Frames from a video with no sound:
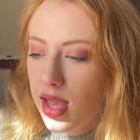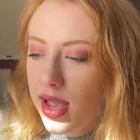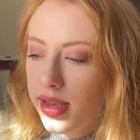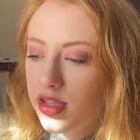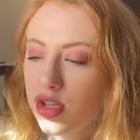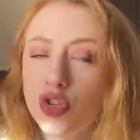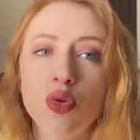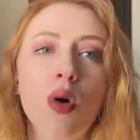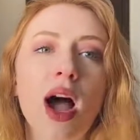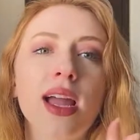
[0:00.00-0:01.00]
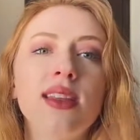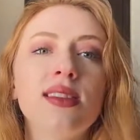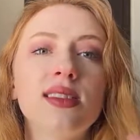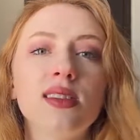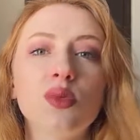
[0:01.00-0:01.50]

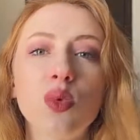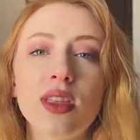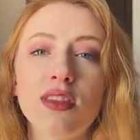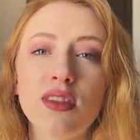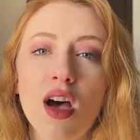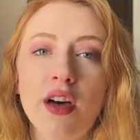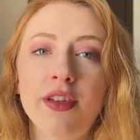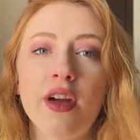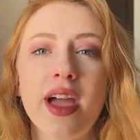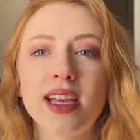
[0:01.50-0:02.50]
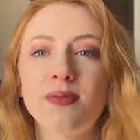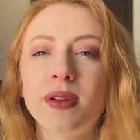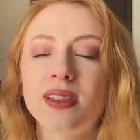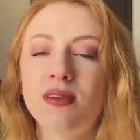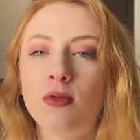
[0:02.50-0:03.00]
intertwines with other
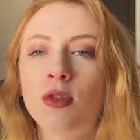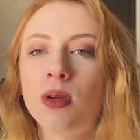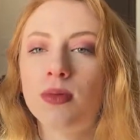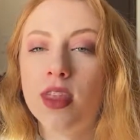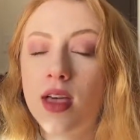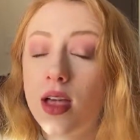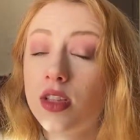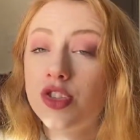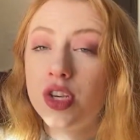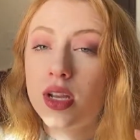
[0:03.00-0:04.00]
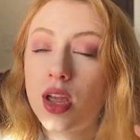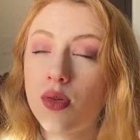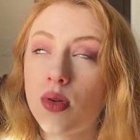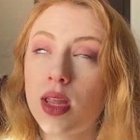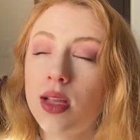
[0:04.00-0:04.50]
aspects of Greek mythology, and I
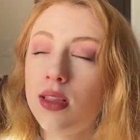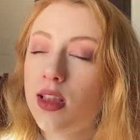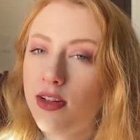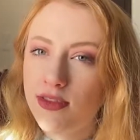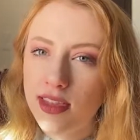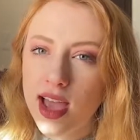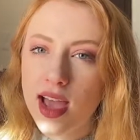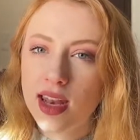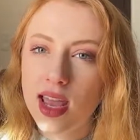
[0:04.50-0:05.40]
really love that,